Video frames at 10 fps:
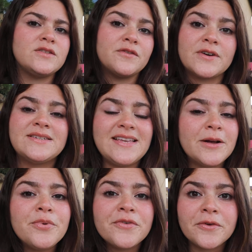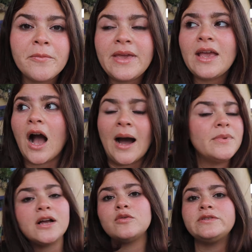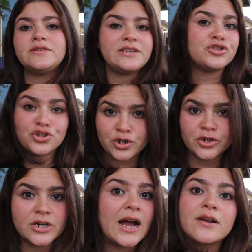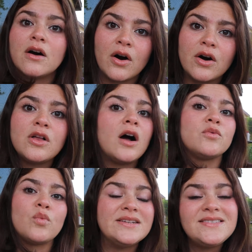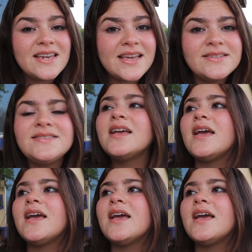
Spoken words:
So for example, for me, I'm not going to eat sugar at all on Wednesdays